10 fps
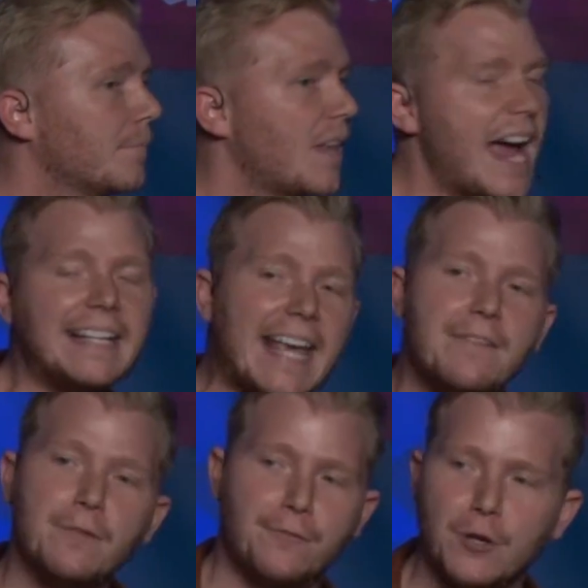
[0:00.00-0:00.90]
I gave
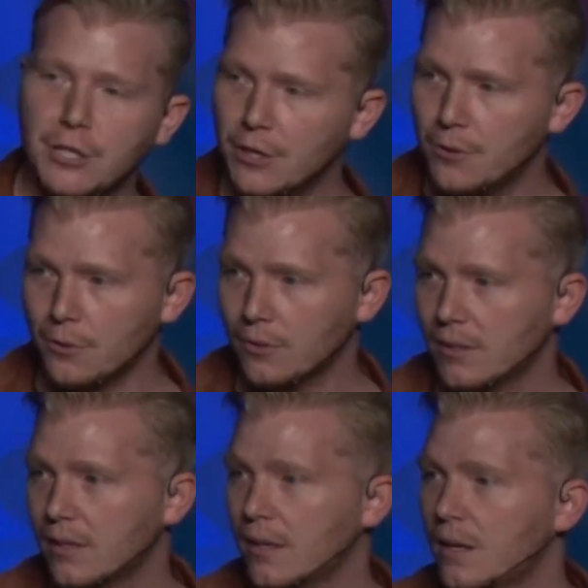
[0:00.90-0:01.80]
it for you.
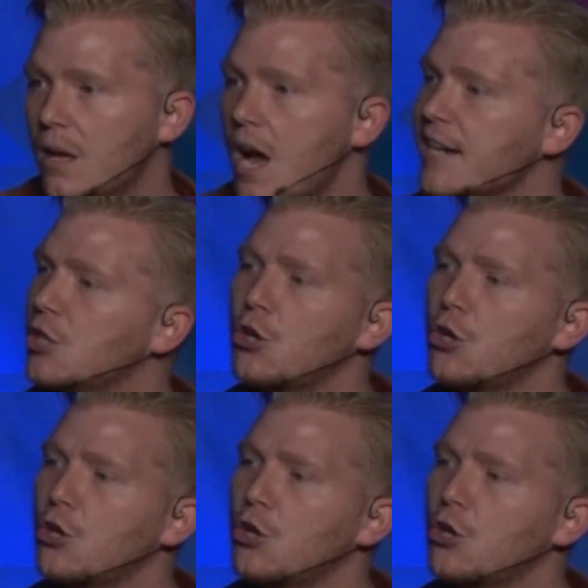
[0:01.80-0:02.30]
I took